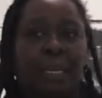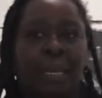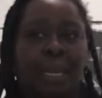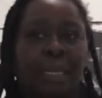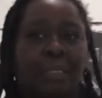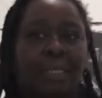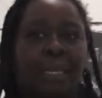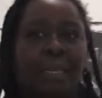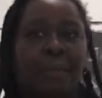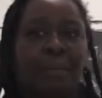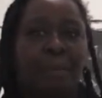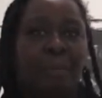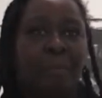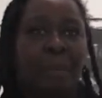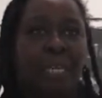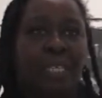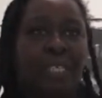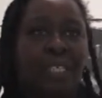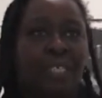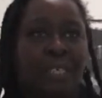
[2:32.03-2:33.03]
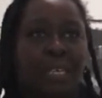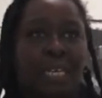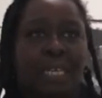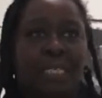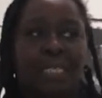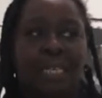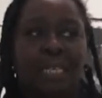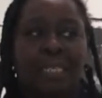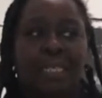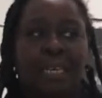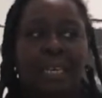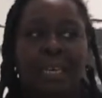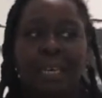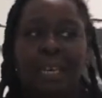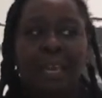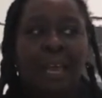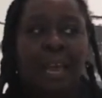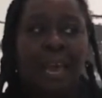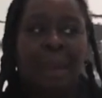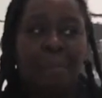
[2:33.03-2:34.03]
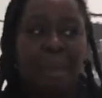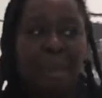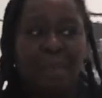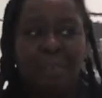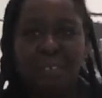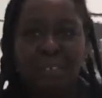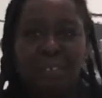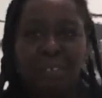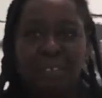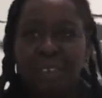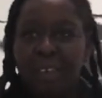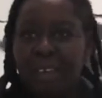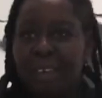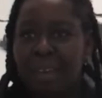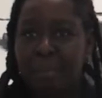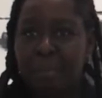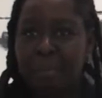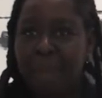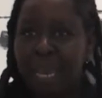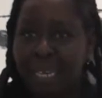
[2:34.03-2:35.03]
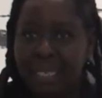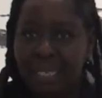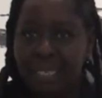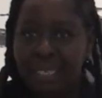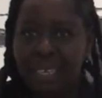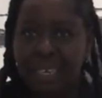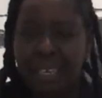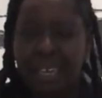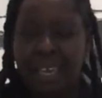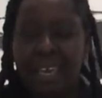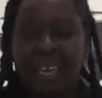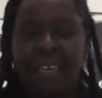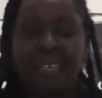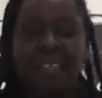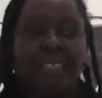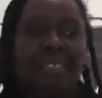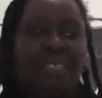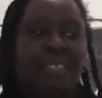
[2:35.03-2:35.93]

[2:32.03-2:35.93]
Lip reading: And I sent her a picture and I said, "I'm having fun, I'm painting again."